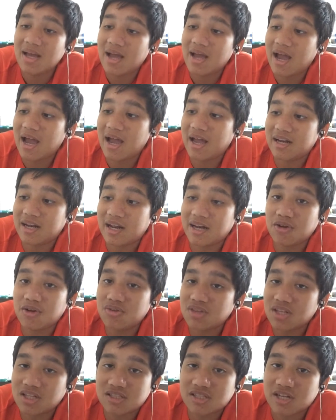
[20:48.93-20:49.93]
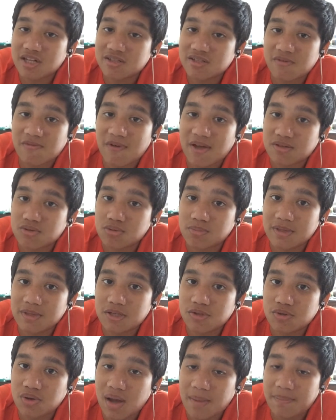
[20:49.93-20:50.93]
And I don't think Chelsea fans will be
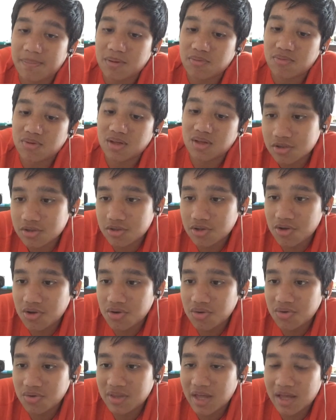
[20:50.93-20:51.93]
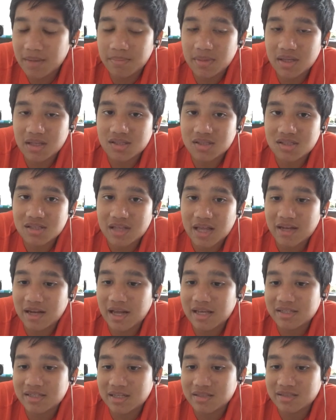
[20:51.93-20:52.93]
too happy with them. So that means that,
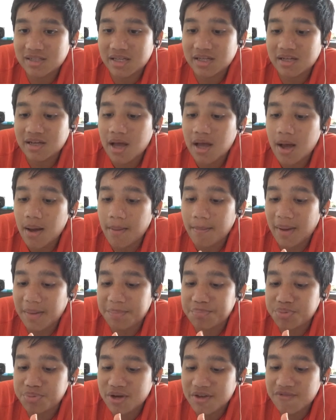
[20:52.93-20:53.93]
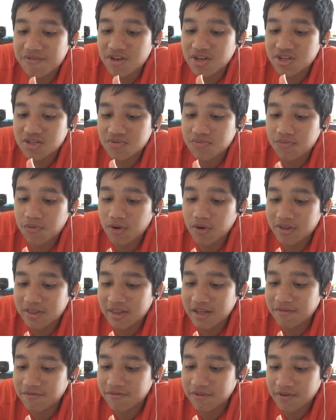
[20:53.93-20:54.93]
as I said, my previous 4th
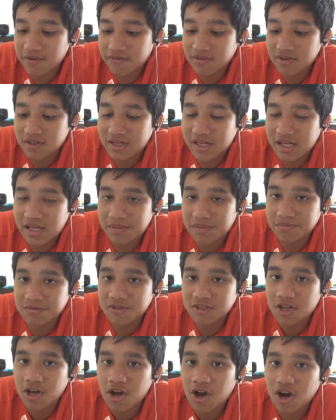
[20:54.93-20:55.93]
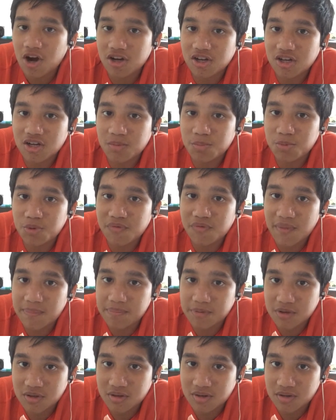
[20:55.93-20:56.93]
and 5th teams are going to move
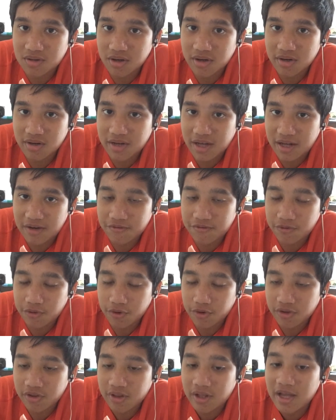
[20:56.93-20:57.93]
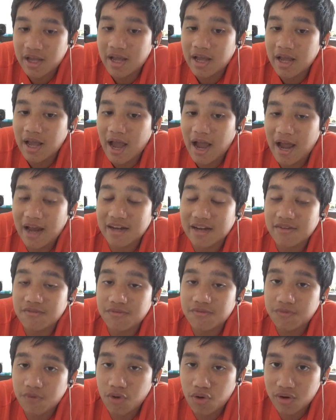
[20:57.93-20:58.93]
up to 3rd and 4th. And in
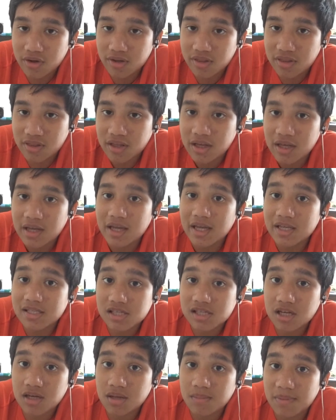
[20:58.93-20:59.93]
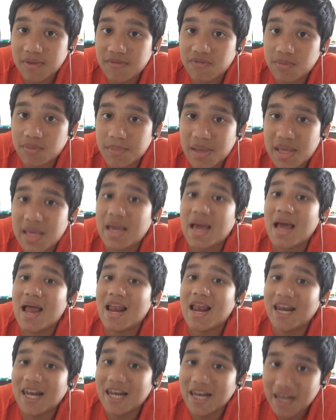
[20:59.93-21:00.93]
4th is going to be, for me,
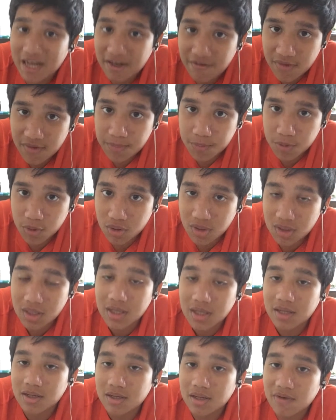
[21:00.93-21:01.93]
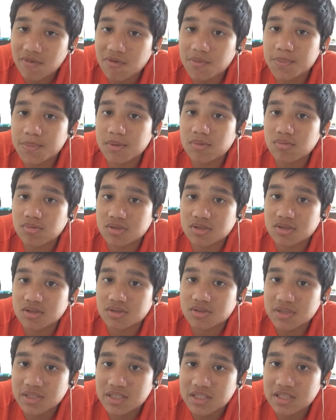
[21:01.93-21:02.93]
Liverpool. Liverpool was
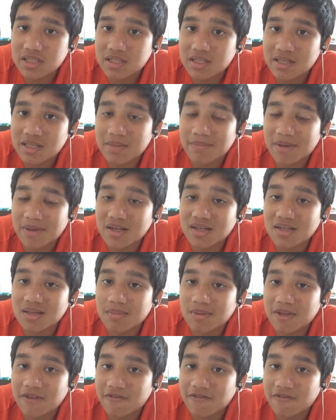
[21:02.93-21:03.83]
originally meant to be